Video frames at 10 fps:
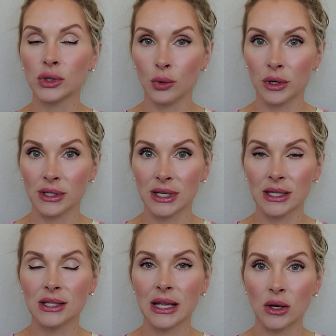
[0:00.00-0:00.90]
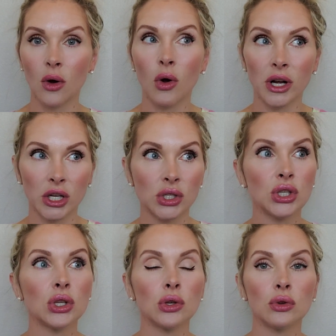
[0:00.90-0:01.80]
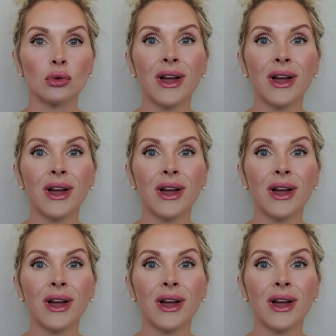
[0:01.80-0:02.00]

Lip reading: sources in order to